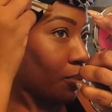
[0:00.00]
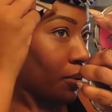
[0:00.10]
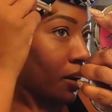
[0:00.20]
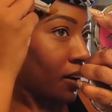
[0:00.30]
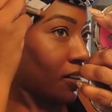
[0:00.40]

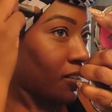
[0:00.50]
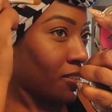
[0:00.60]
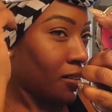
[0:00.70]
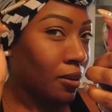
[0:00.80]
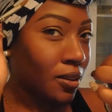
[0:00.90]
prize
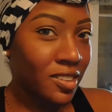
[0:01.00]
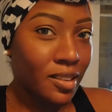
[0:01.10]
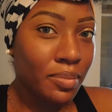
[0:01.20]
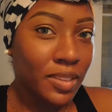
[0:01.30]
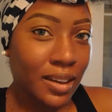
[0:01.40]
or
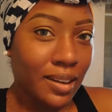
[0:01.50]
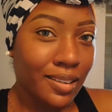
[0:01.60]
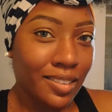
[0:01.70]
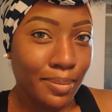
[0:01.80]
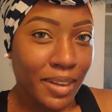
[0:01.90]
something
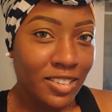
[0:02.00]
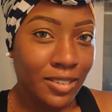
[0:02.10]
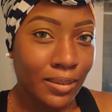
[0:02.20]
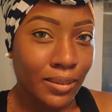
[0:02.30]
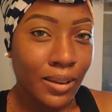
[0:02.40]

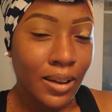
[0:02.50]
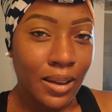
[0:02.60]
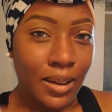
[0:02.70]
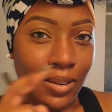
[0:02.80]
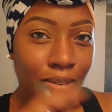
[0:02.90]
special
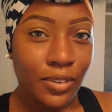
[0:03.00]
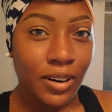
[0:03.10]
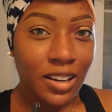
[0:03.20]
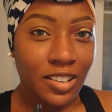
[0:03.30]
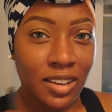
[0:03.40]
for
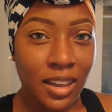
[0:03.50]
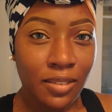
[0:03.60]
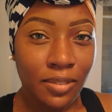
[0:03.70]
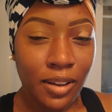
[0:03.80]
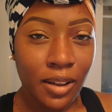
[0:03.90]
each day
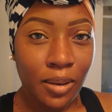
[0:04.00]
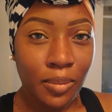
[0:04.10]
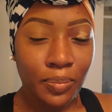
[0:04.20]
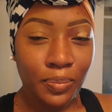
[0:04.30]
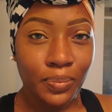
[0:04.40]
of
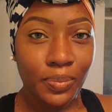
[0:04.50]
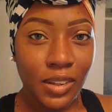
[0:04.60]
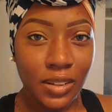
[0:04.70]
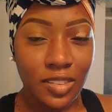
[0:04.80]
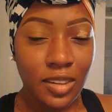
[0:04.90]

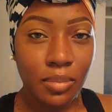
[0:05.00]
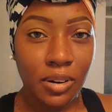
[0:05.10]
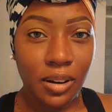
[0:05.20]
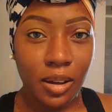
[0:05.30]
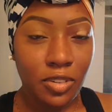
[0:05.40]

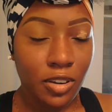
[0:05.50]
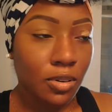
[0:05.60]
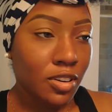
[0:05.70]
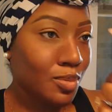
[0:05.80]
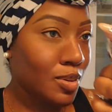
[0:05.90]
December up to
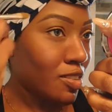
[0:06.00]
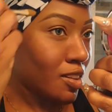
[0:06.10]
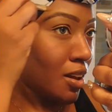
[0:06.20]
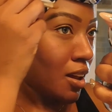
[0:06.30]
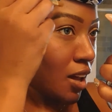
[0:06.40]
Christmas.
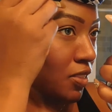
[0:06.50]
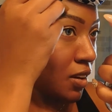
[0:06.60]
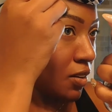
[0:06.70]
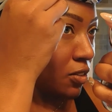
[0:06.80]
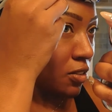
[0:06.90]
I think
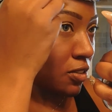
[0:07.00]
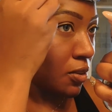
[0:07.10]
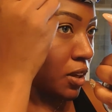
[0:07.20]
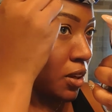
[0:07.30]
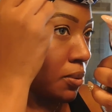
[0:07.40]
those are so
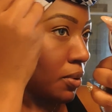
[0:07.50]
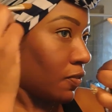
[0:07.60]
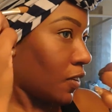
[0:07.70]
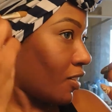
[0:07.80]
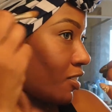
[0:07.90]
cute and
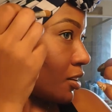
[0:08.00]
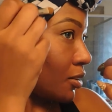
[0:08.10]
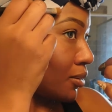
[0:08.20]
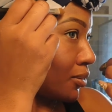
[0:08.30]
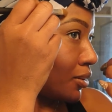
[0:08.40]
festive.